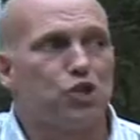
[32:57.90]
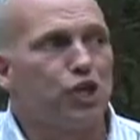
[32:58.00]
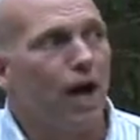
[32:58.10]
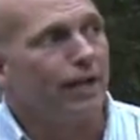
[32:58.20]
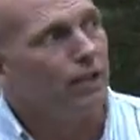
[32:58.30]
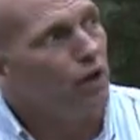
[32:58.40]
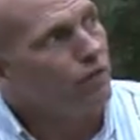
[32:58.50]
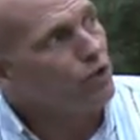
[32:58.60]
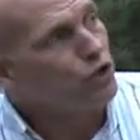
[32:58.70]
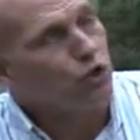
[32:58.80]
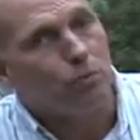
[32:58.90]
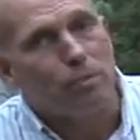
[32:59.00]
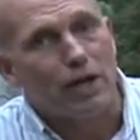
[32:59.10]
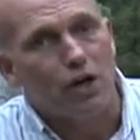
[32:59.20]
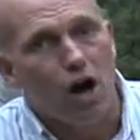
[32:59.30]
shot over to
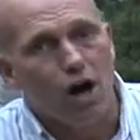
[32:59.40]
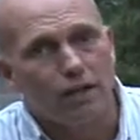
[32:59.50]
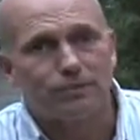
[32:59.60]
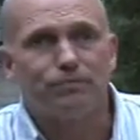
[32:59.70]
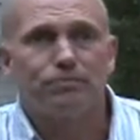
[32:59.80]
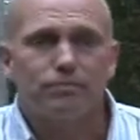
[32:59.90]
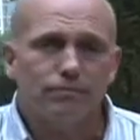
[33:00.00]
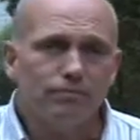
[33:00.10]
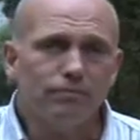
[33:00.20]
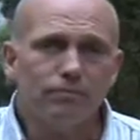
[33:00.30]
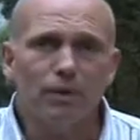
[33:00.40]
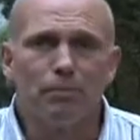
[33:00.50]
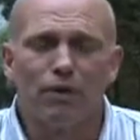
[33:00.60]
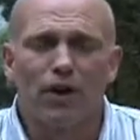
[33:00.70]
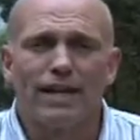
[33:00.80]
Padang.
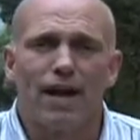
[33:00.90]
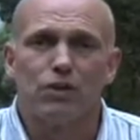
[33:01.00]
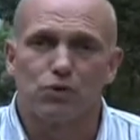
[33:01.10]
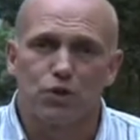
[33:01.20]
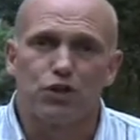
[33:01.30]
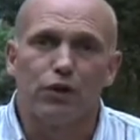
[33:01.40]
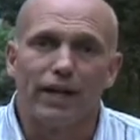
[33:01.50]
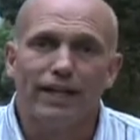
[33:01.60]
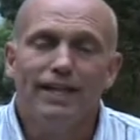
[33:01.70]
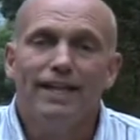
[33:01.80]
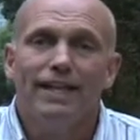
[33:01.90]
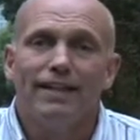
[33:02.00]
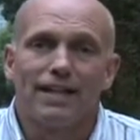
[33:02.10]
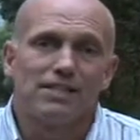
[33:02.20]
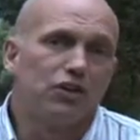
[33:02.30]
But right now, as we're shooting,
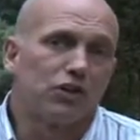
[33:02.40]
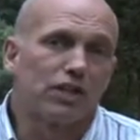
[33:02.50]
that's under